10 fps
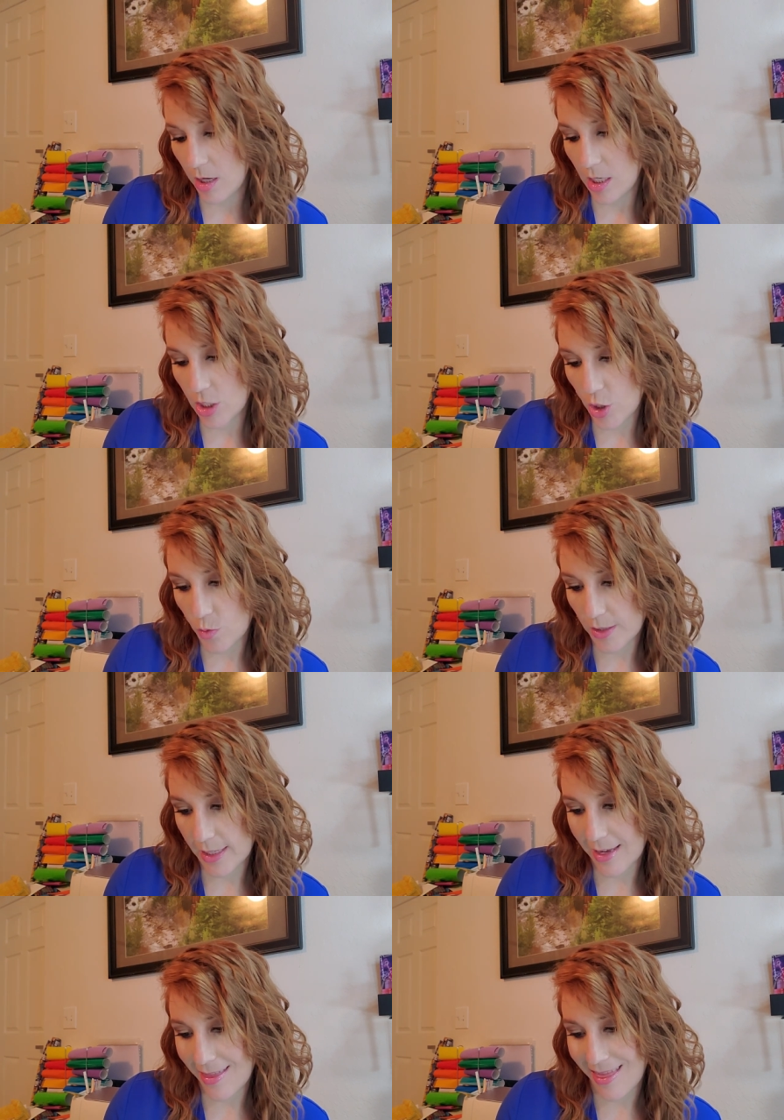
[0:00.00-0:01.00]
totes
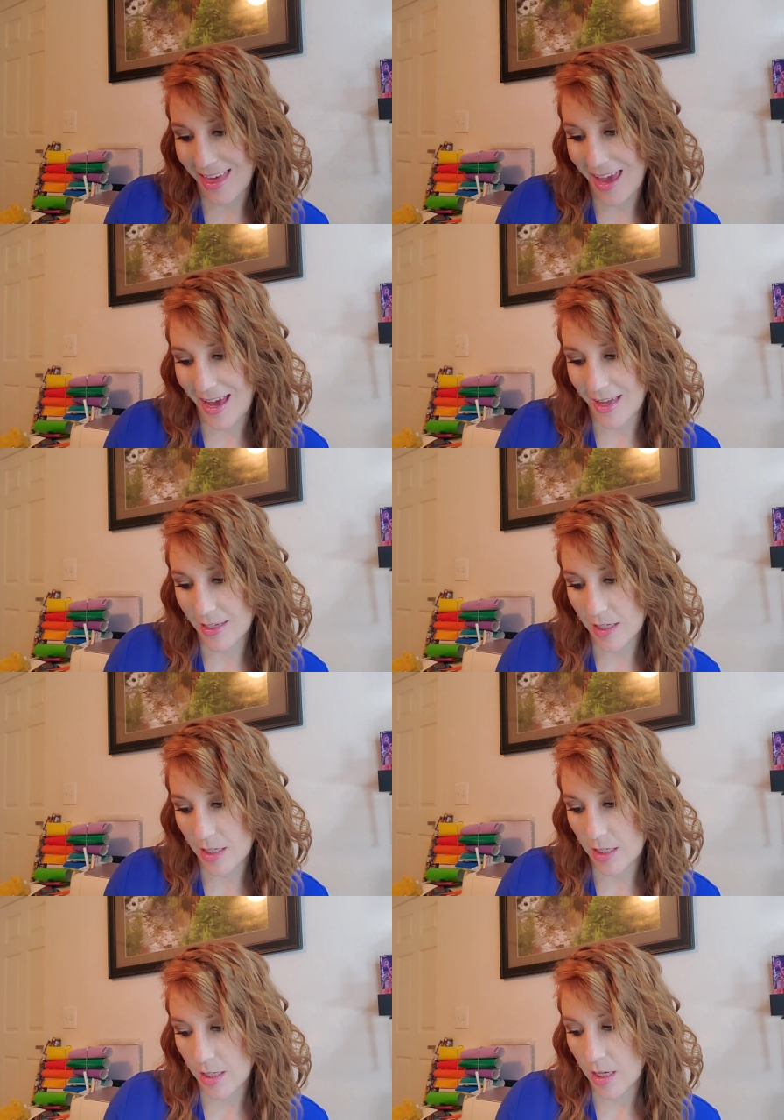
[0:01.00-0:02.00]
get that.
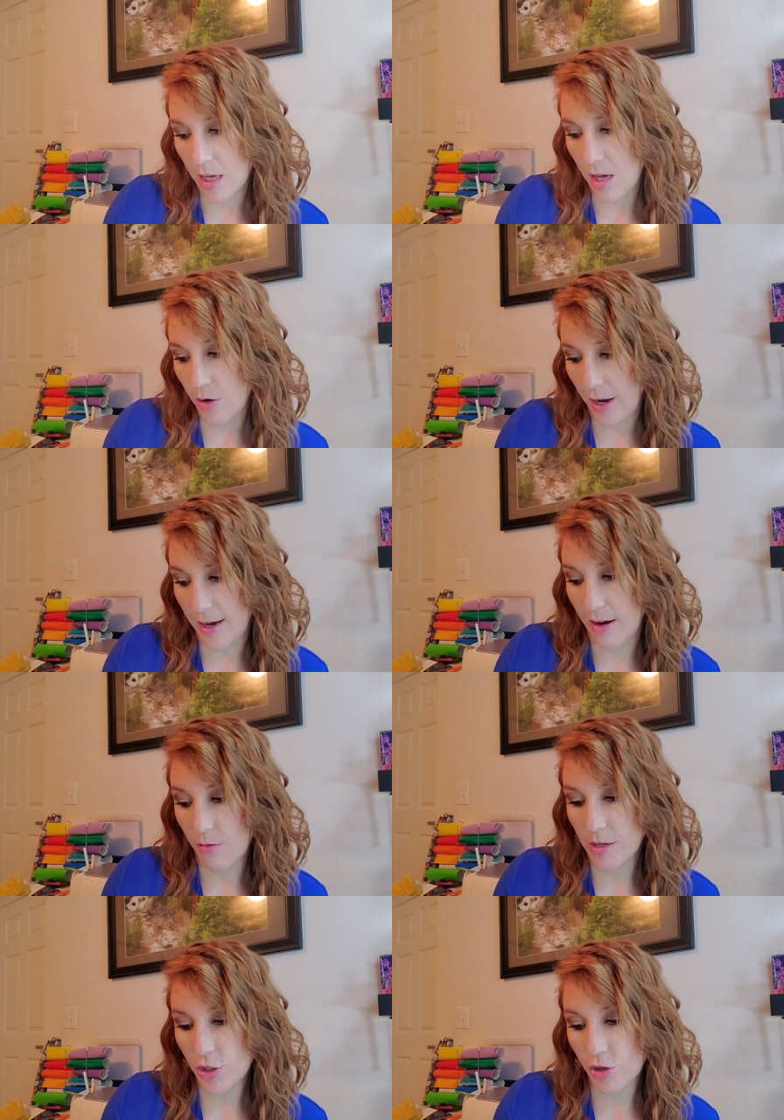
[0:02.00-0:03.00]
Okay, now
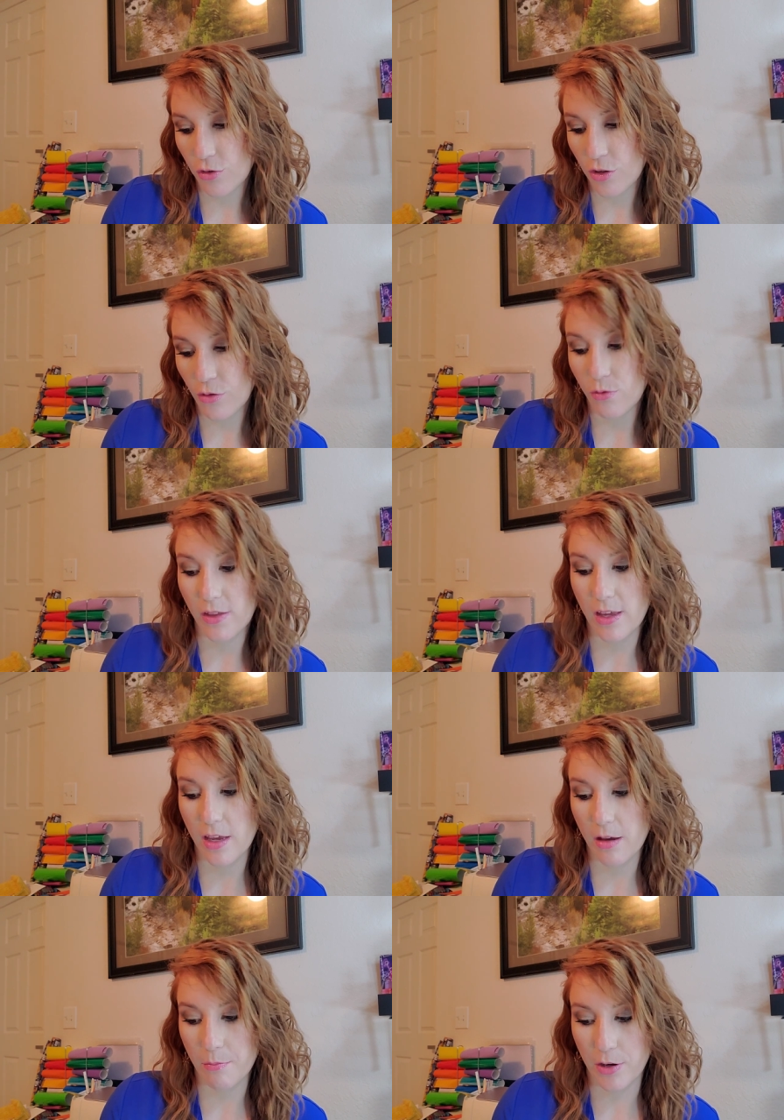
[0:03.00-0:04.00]
I'm going to show you
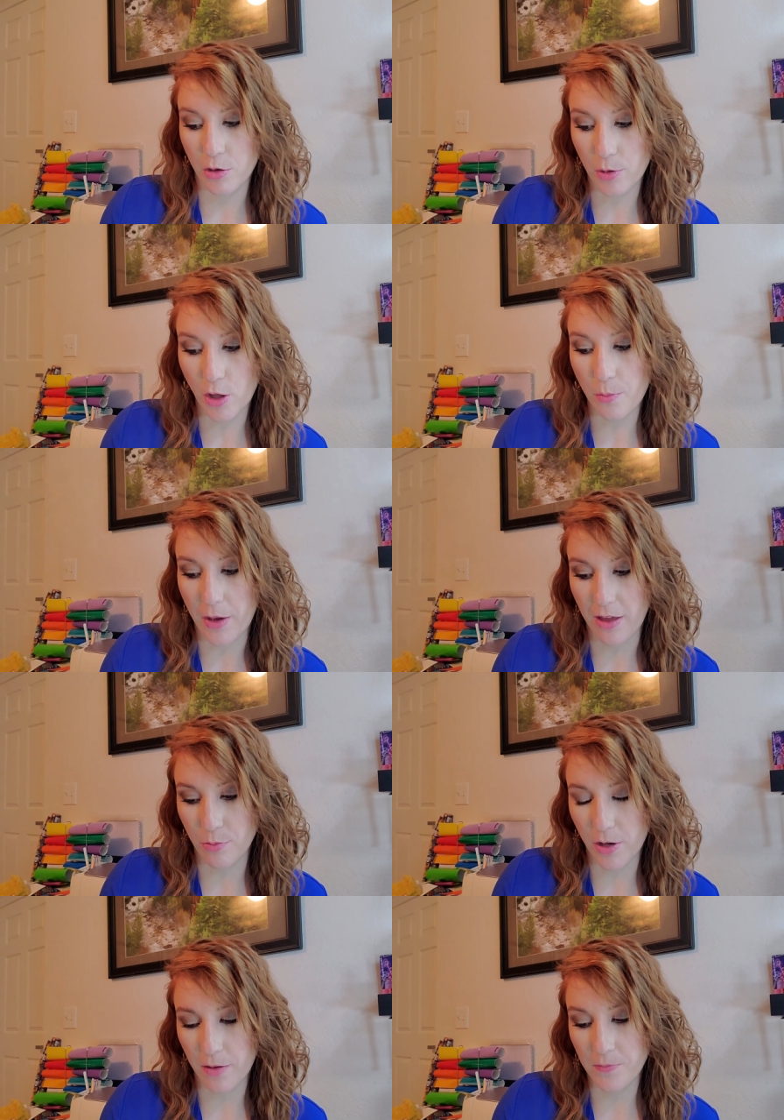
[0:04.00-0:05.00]
the Butterball Bath
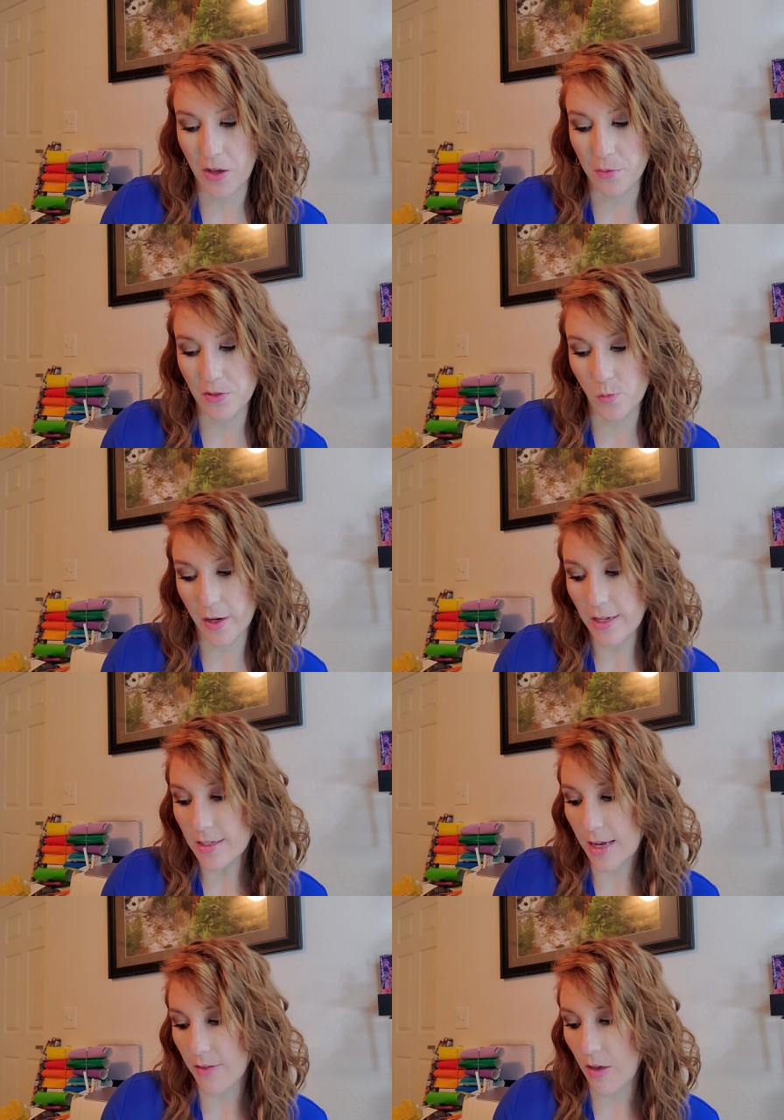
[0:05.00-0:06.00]
Bomb. That one's
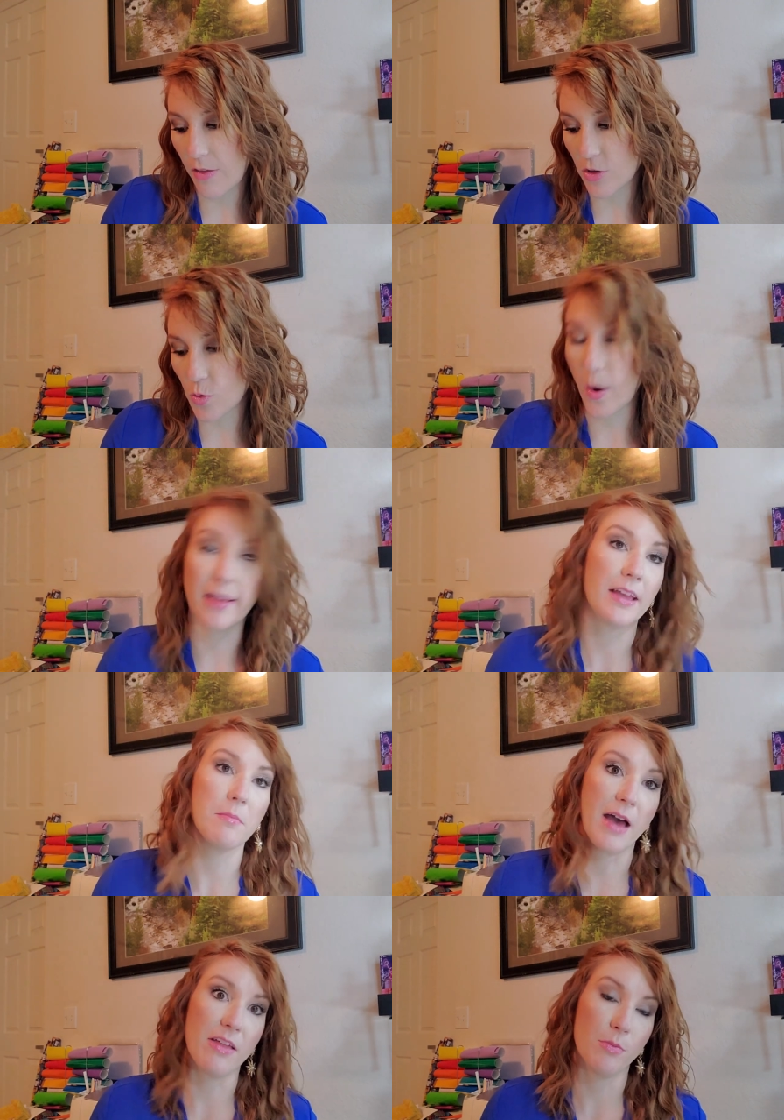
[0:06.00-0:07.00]
white. And then the
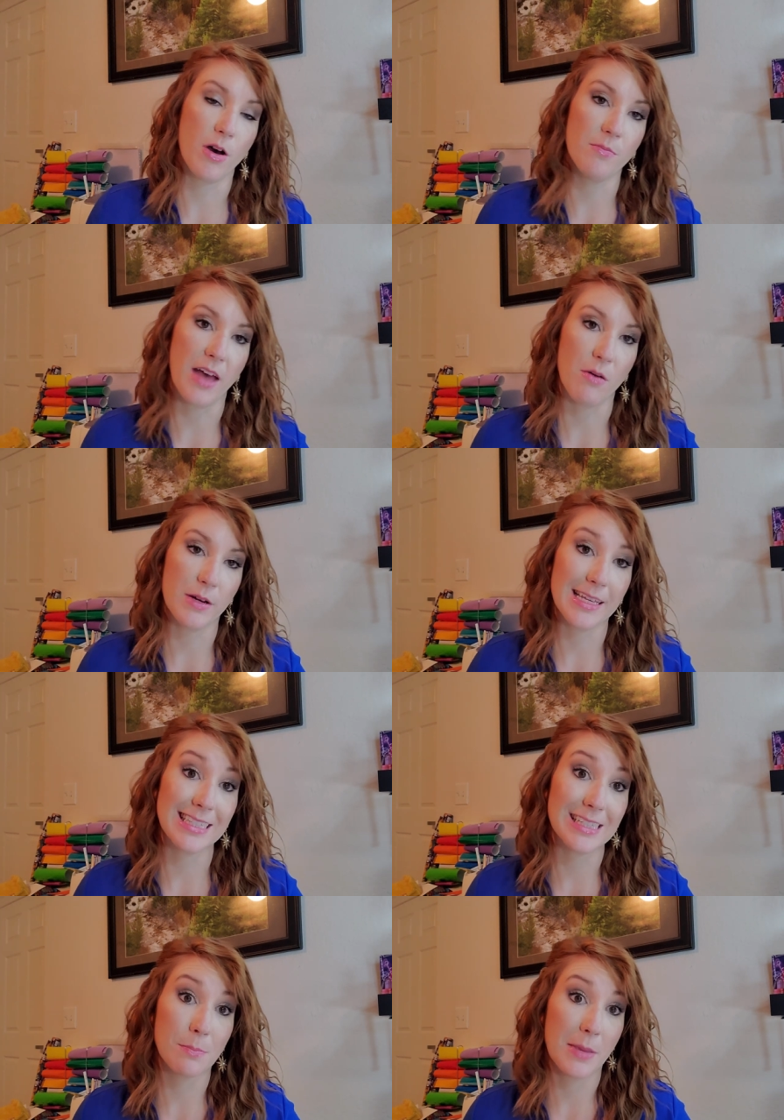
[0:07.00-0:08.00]
Twilight Bath Bomb. That one
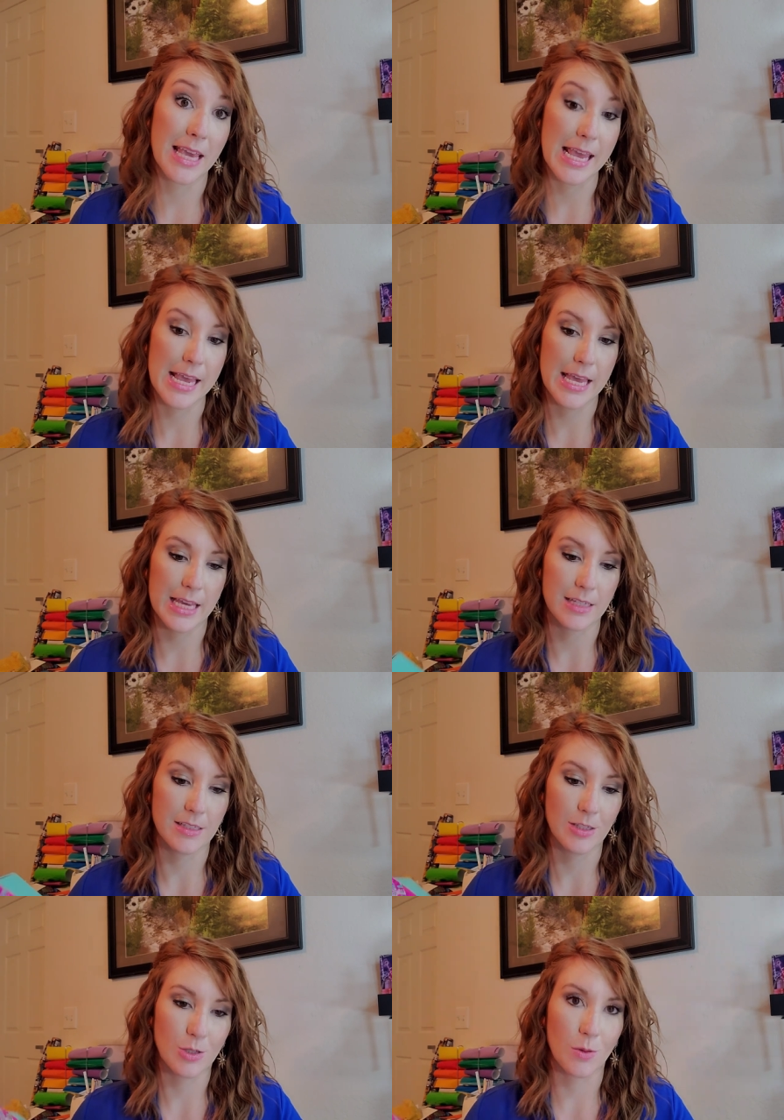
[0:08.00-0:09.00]
is pink.
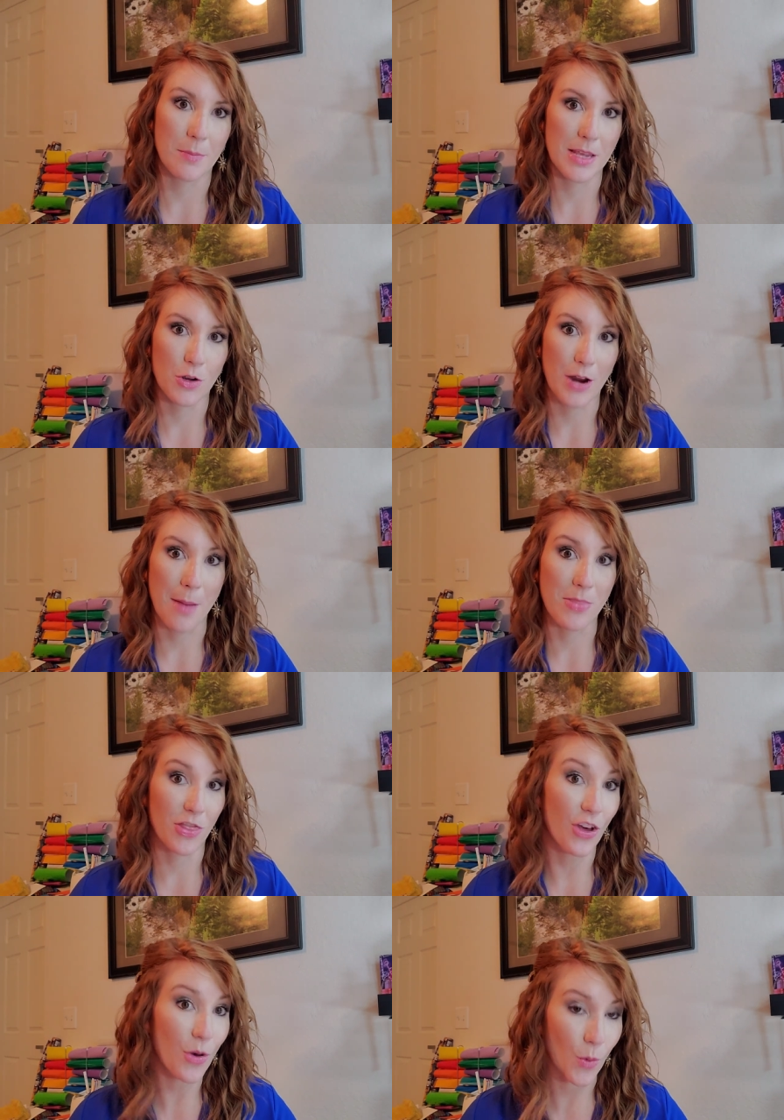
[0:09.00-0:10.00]
So going to grab
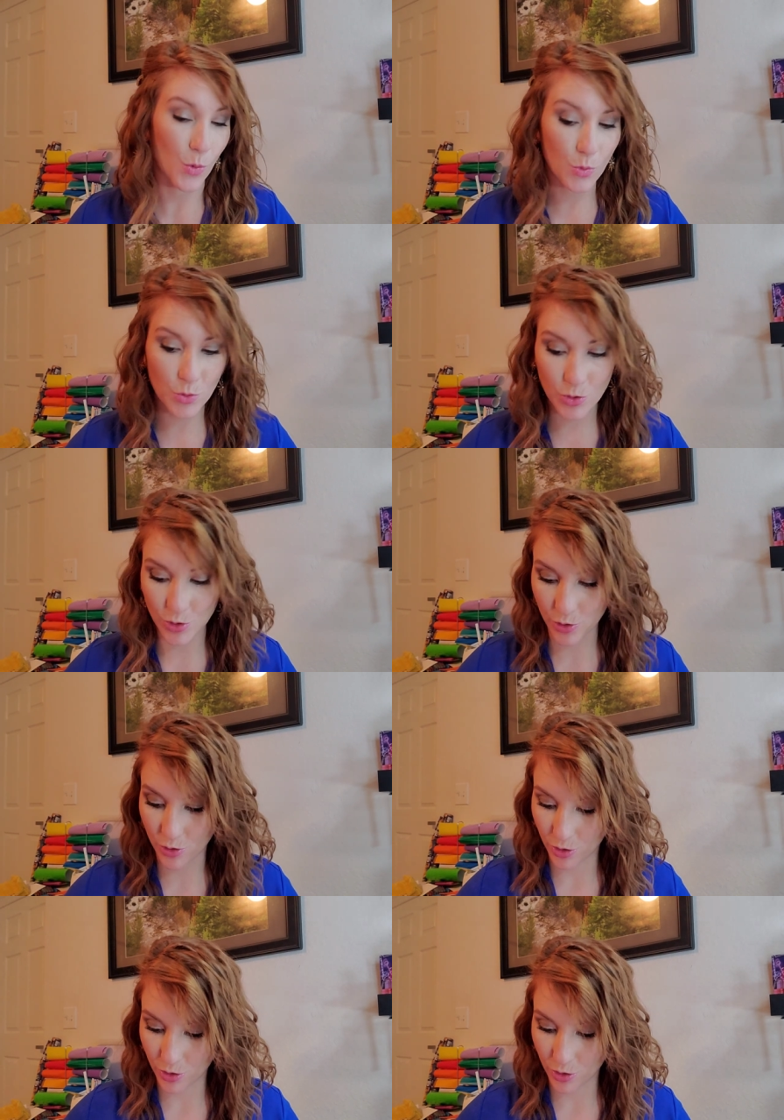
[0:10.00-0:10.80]
those.